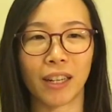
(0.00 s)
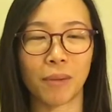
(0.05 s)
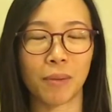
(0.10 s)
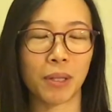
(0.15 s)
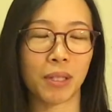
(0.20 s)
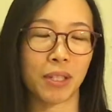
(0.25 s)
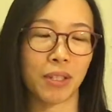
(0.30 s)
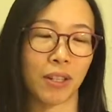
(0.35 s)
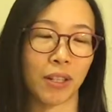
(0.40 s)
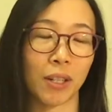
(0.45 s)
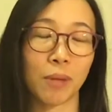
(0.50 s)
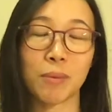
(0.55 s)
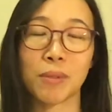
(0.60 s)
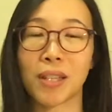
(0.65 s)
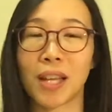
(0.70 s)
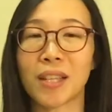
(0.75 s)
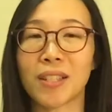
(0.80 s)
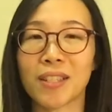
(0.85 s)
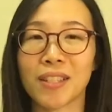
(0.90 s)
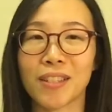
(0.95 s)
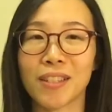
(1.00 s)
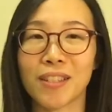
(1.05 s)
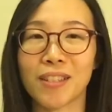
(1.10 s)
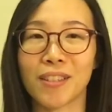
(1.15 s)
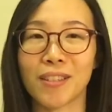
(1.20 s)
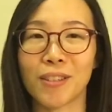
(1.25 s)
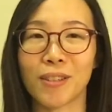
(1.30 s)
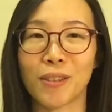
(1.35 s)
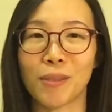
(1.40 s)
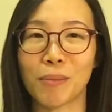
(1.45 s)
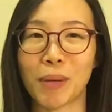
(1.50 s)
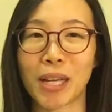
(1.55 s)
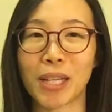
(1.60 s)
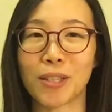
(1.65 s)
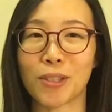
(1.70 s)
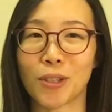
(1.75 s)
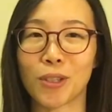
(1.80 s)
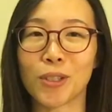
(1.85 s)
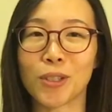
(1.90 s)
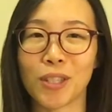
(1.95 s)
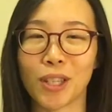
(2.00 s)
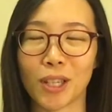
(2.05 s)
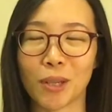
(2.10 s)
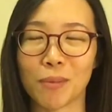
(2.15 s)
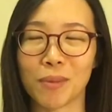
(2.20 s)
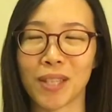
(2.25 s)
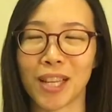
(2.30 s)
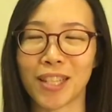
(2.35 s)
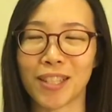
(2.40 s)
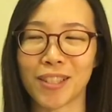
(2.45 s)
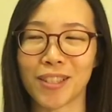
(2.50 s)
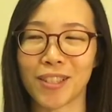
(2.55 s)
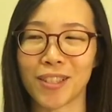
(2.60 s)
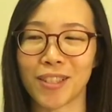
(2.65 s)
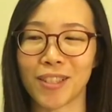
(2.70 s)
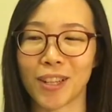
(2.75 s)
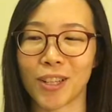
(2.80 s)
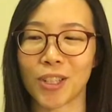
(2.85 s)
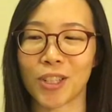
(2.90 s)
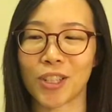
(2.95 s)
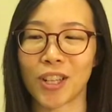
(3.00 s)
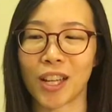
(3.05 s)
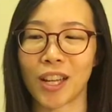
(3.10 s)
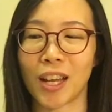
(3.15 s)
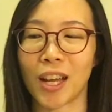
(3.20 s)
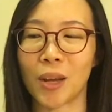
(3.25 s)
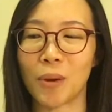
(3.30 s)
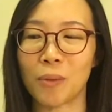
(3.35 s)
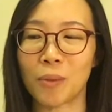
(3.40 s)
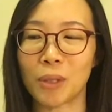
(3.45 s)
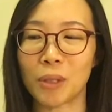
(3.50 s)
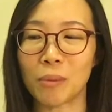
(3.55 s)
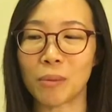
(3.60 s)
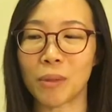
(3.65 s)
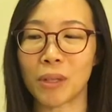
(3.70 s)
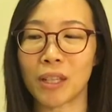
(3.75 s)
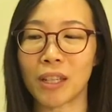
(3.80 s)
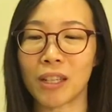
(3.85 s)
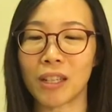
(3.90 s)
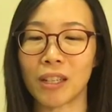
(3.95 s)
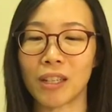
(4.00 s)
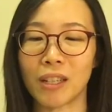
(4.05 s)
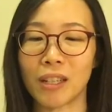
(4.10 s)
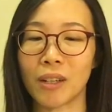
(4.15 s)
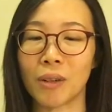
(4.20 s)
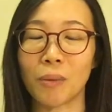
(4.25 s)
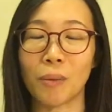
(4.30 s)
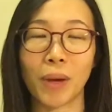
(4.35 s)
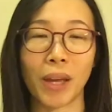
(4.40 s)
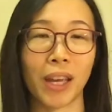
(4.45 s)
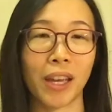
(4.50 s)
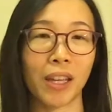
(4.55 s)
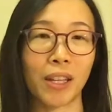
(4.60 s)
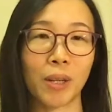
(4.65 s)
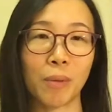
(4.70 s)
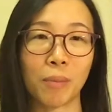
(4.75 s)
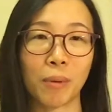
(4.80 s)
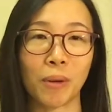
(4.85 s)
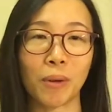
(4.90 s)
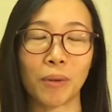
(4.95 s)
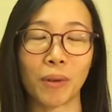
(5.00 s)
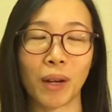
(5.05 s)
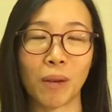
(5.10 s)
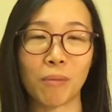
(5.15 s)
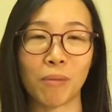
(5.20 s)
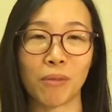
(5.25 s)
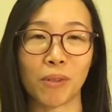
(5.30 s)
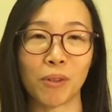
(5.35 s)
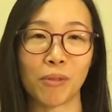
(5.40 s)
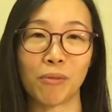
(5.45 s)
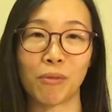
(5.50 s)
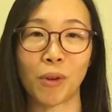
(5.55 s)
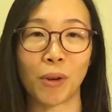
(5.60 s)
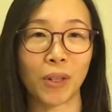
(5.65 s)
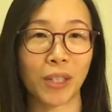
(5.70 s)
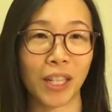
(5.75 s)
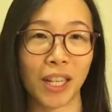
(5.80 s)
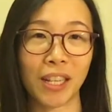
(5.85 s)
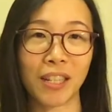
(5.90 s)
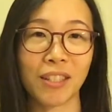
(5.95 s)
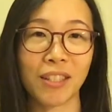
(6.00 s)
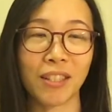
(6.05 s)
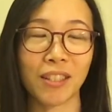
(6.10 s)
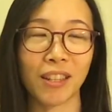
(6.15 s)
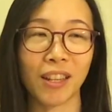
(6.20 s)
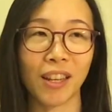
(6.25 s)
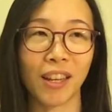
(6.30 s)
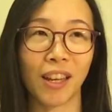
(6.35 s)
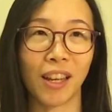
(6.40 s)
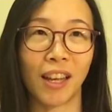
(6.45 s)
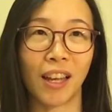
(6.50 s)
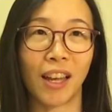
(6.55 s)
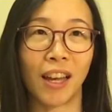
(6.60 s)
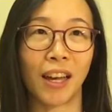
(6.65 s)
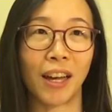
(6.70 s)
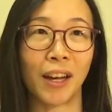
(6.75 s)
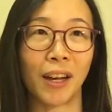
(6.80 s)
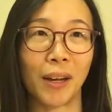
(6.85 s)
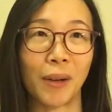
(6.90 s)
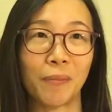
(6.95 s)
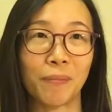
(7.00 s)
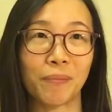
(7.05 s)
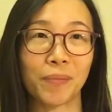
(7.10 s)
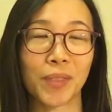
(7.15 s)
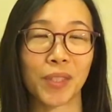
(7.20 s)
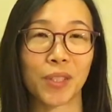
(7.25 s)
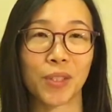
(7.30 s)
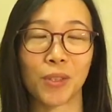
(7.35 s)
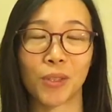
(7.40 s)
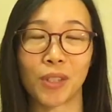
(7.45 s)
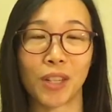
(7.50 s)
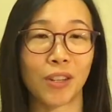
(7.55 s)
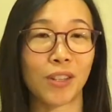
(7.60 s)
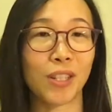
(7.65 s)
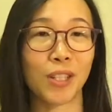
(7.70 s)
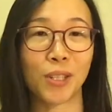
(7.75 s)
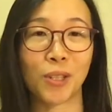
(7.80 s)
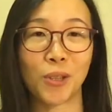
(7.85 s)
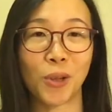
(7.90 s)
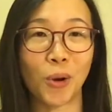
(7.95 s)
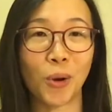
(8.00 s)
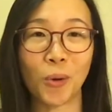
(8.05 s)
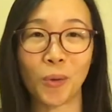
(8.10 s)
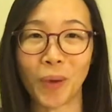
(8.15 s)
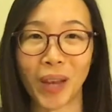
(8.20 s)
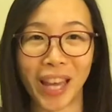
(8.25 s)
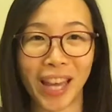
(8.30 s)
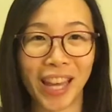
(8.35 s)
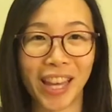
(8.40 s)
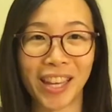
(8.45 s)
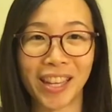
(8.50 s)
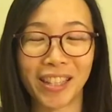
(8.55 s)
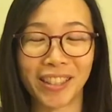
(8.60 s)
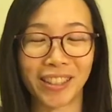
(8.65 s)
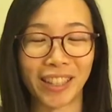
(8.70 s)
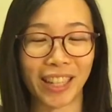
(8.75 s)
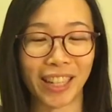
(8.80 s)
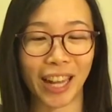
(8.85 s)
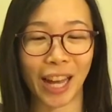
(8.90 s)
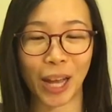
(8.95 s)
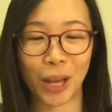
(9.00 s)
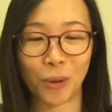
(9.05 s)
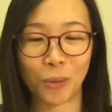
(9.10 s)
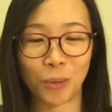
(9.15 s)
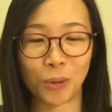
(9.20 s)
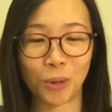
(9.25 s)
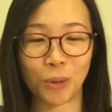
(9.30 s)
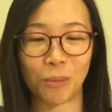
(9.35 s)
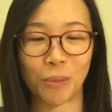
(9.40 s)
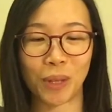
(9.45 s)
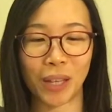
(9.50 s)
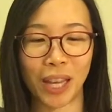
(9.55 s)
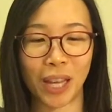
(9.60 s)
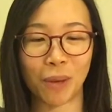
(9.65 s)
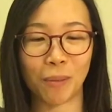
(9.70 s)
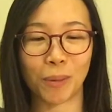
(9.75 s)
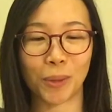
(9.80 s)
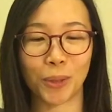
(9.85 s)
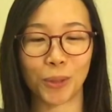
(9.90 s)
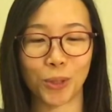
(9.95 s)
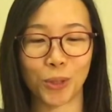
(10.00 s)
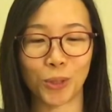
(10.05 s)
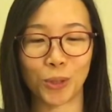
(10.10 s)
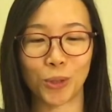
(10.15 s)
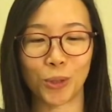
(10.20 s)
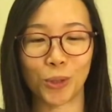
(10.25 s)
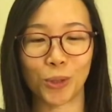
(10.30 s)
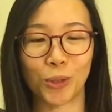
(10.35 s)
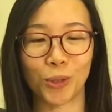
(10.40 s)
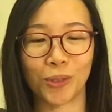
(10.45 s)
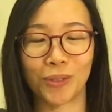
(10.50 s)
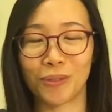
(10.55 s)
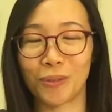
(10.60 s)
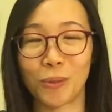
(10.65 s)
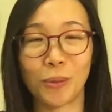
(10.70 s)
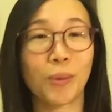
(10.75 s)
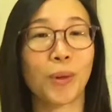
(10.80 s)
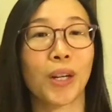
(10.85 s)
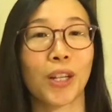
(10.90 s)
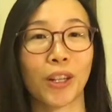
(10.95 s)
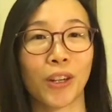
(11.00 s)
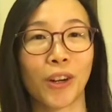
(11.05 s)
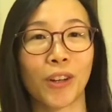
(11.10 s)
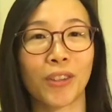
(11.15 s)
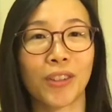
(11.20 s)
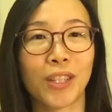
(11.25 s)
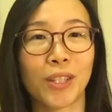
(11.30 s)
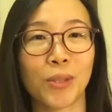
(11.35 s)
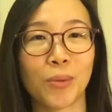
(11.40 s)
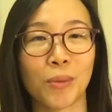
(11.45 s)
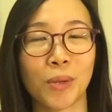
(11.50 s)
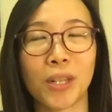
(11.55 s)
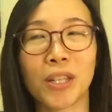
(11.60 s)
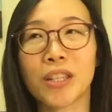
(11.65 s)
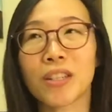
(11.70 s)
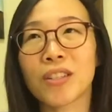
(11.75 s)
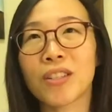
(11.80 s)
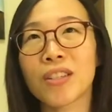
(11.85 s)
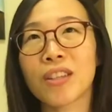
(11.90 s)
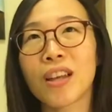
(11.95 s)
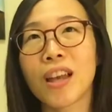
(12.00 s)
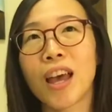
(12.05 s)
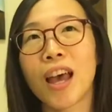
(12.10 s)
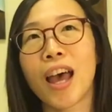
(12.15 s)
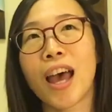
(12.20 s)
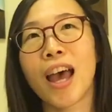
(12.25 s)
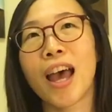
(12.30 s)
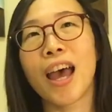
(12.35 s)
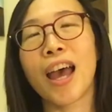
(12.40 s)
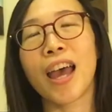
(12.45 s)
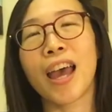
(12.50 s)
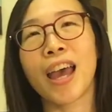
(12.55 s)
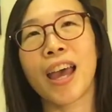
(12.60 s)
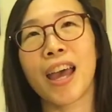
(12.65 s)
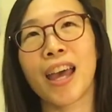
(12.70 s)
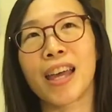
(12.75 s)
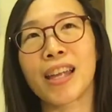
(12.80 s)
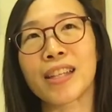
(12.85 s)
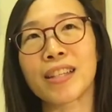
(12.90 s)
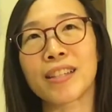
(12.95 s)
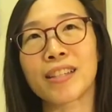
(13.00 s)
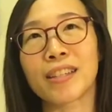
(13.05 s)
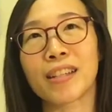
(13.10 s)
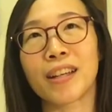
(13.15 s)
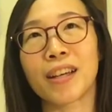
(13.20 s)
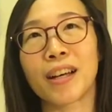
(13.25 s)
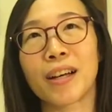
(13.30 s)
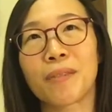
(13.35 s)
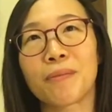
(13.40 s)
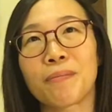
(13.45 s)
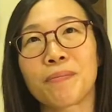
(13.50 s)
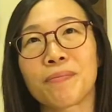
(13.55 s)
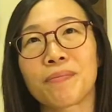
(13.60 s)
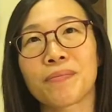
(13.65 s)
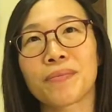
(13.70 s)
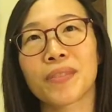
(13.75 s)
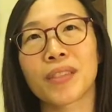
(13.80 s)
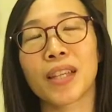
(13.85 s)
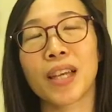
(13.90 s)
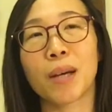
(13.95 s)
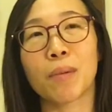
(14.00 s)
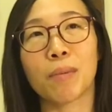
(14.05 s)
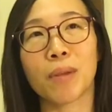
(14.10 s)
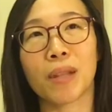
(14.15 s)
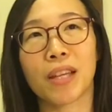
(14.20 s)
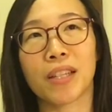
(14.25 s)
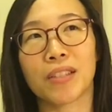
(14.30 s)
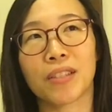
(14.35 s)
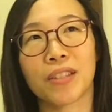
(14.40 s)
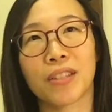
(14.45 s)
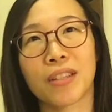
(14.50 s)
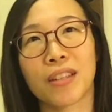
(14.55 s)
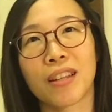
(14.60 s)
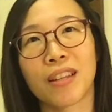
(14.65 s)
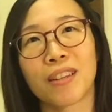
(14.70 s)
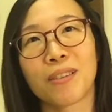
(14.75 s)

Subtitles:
circumstances, my external circumstances is such that I will be away in a program for 4 days. So there is no way that I would be able to work on these works. And plus